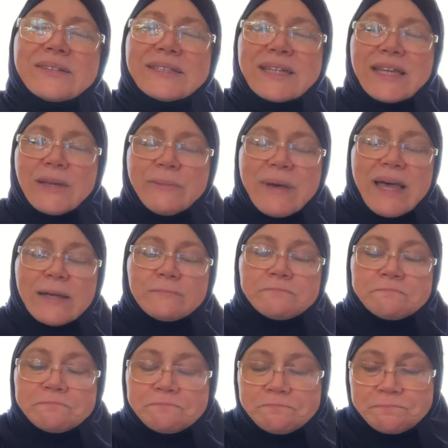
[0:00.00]
there was an
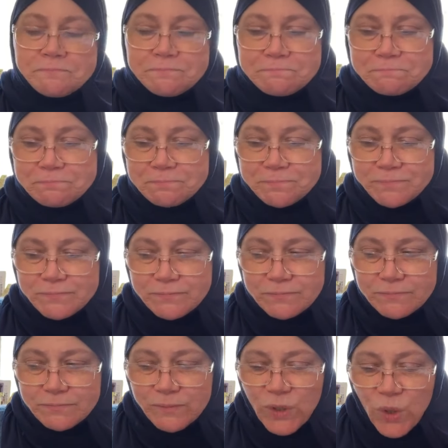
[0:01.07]
imam
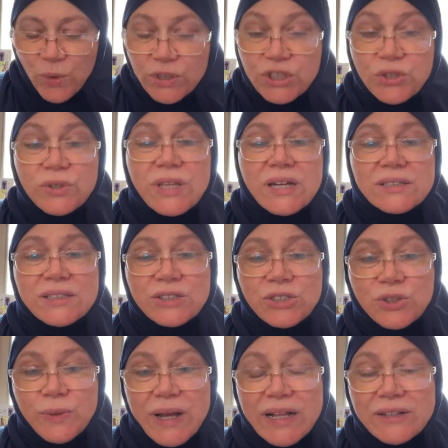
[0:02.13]
who in
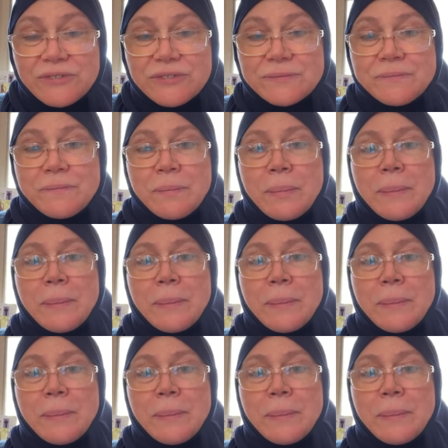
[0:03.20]
2012